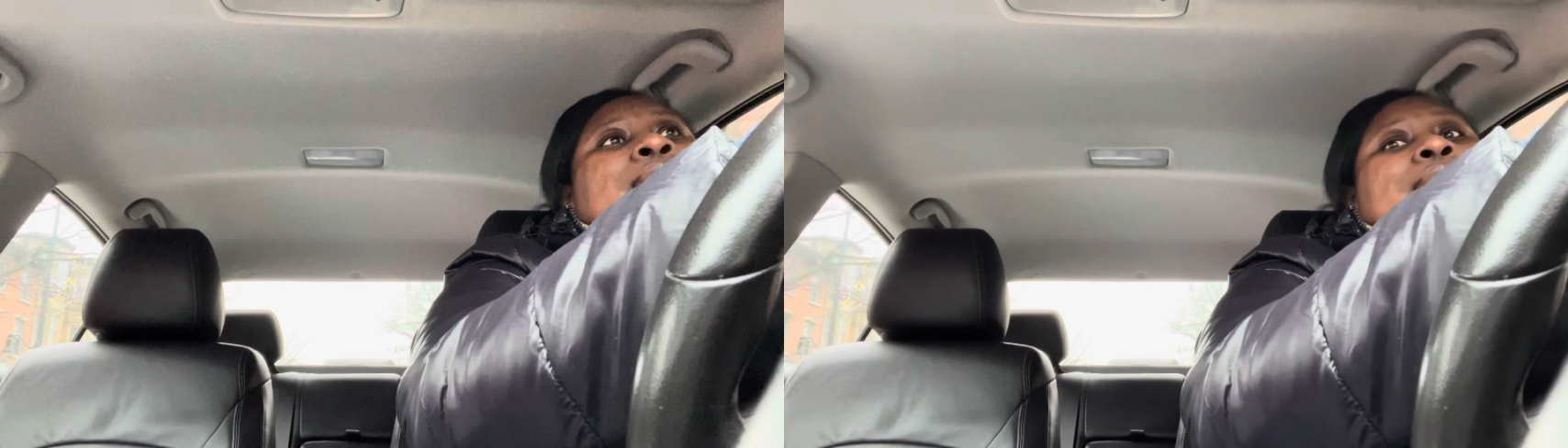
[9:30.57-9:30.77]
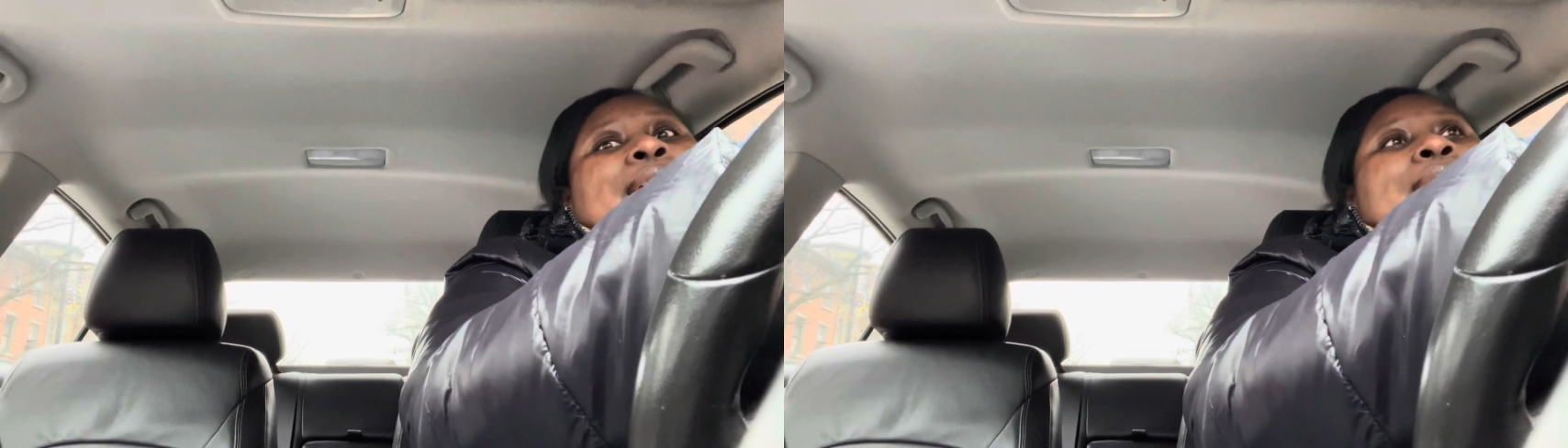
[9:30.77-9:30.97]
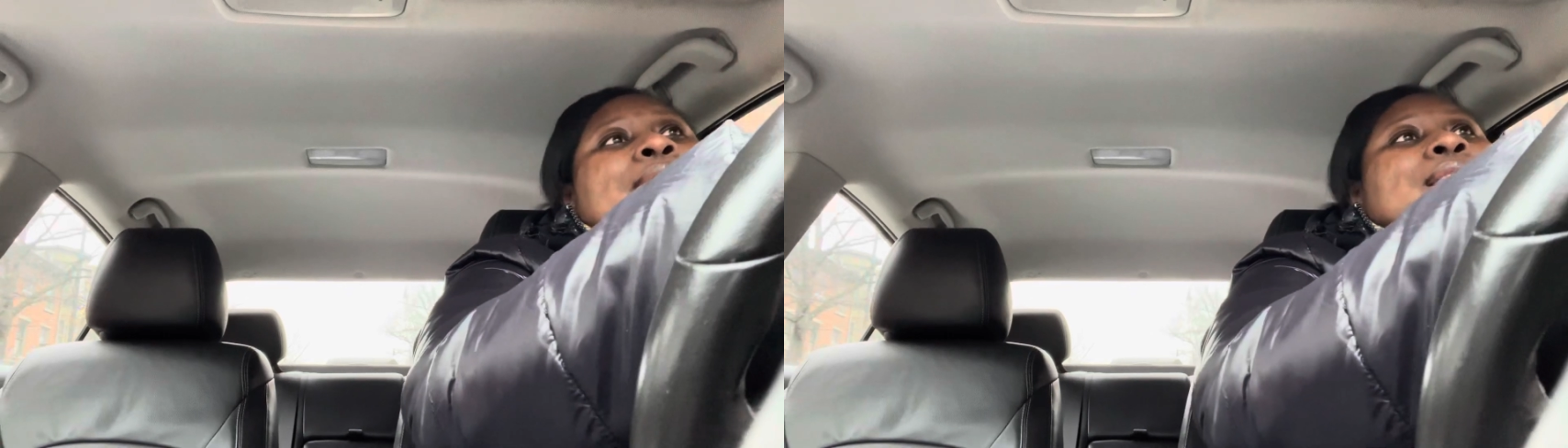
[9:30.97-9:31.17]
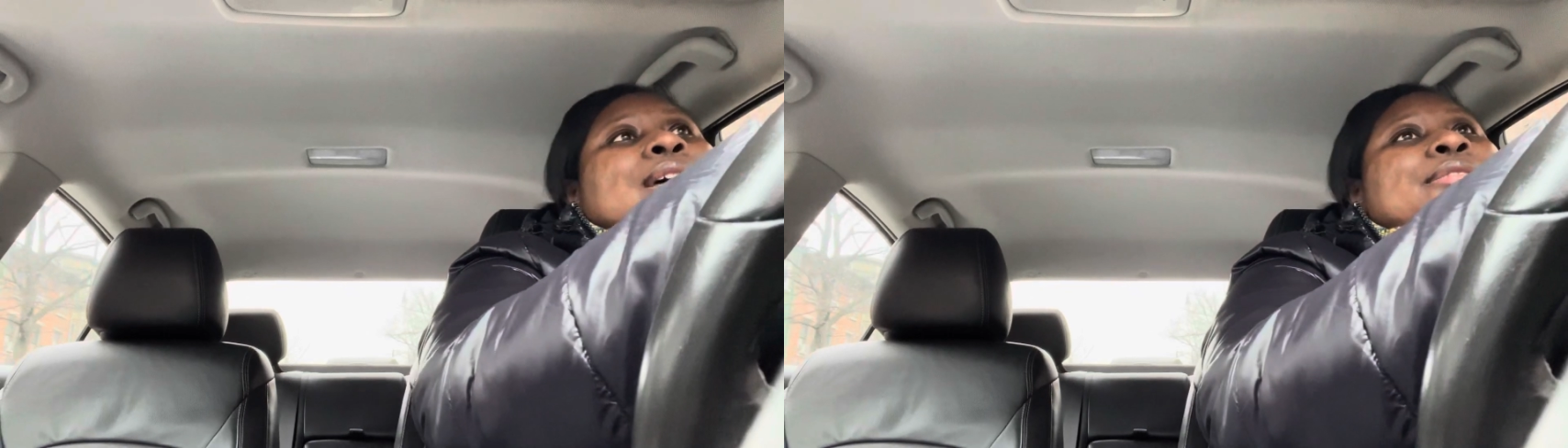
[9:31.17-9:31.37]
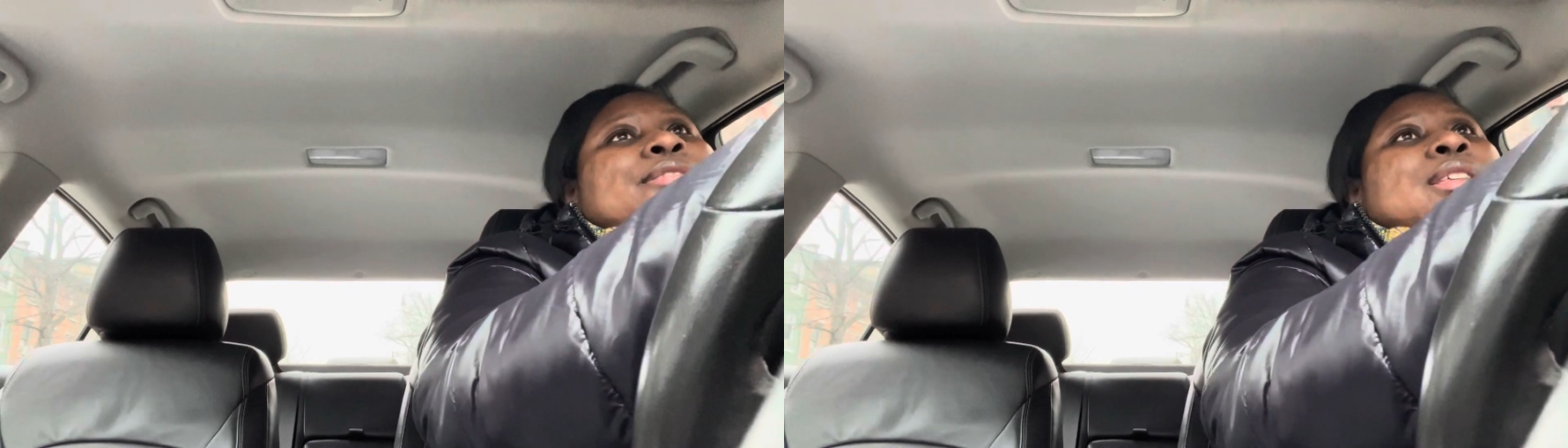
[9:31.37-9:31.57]
They
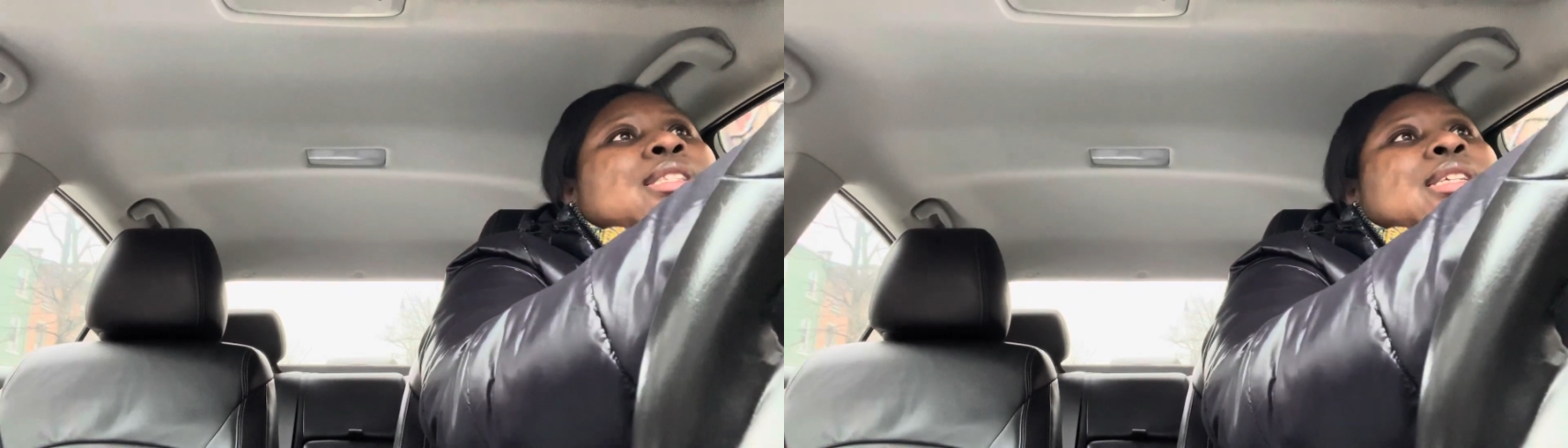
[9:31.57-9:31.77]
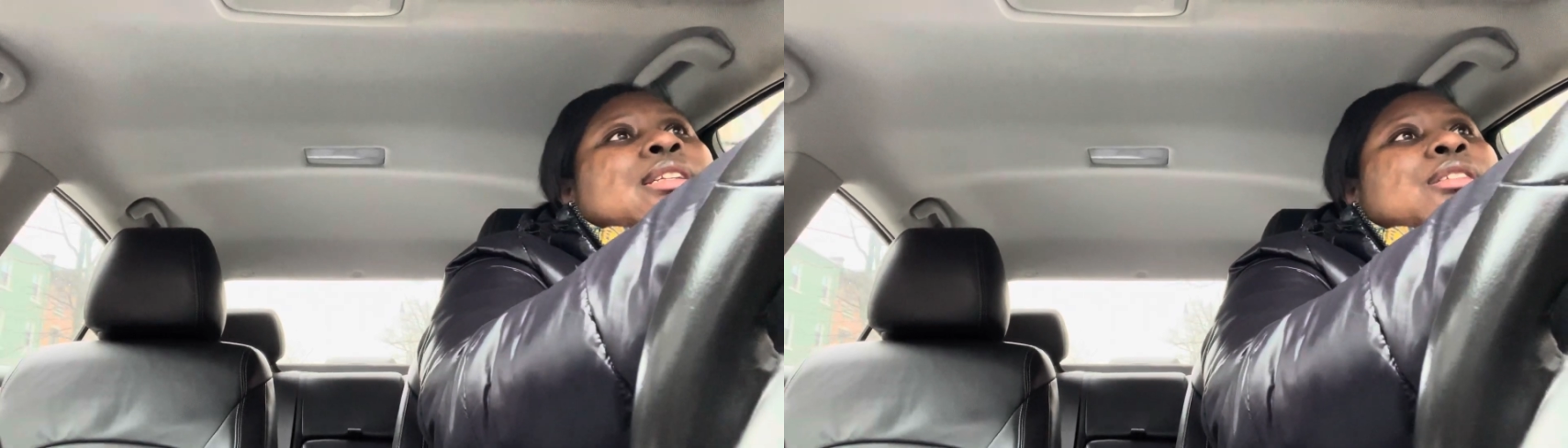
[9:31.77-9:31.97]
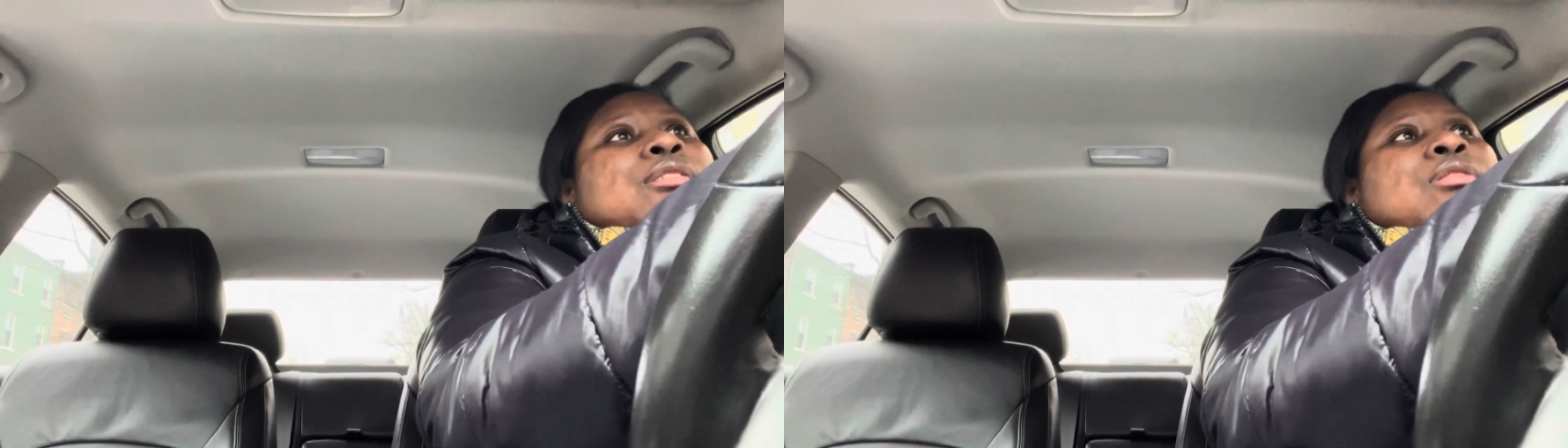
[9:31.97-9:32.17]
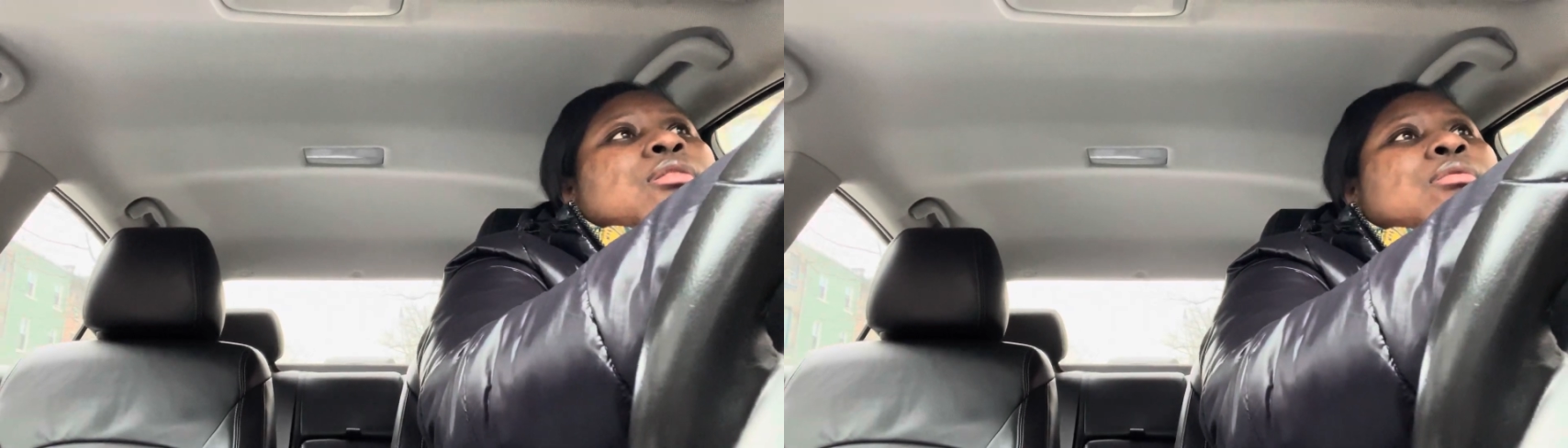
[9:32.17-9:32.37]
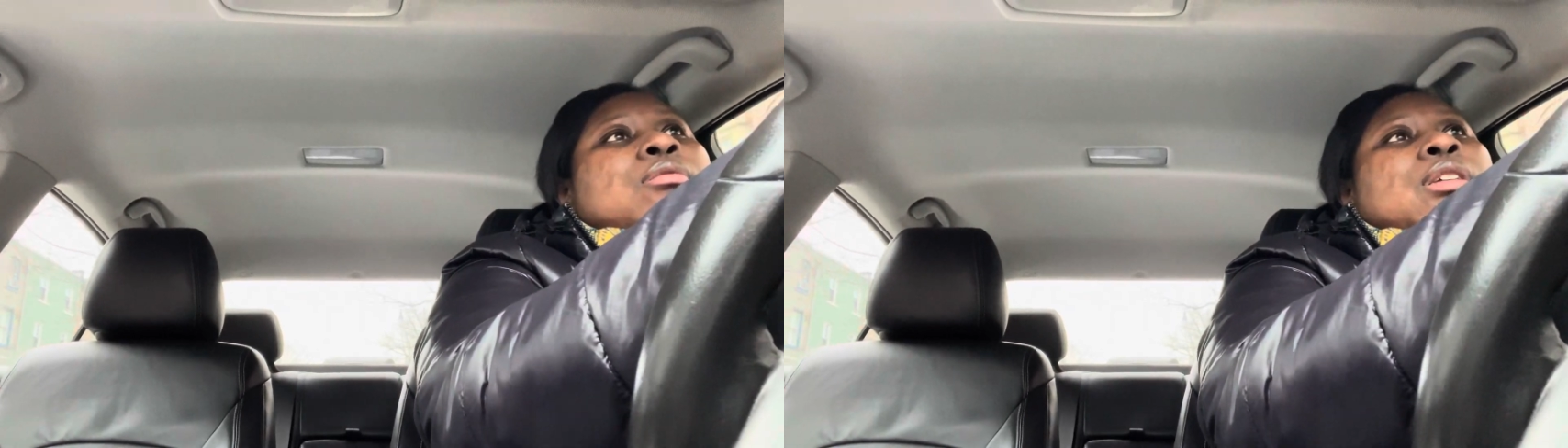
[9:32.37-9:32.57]
left the 10 year
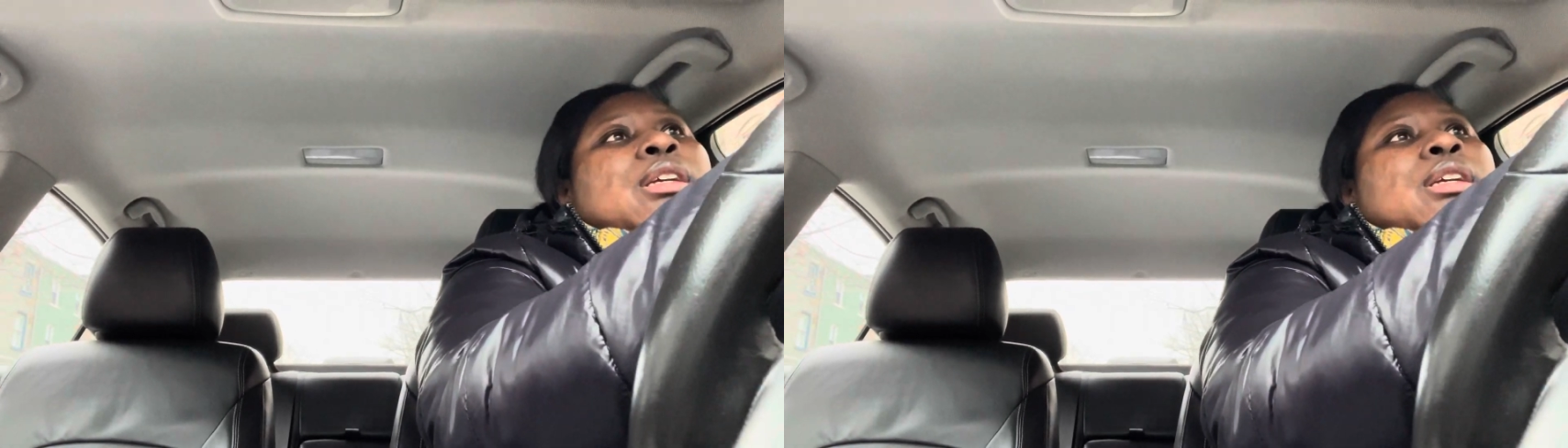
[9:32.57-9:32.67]
old